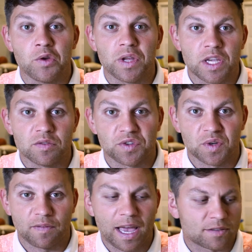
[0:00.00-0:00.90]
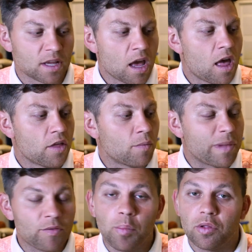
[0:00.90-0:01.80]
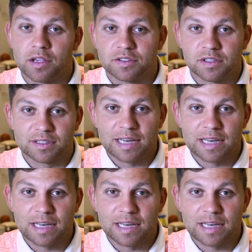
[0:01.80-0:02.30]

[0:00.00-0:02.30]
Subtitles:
you to use the device. The Mevo Plus does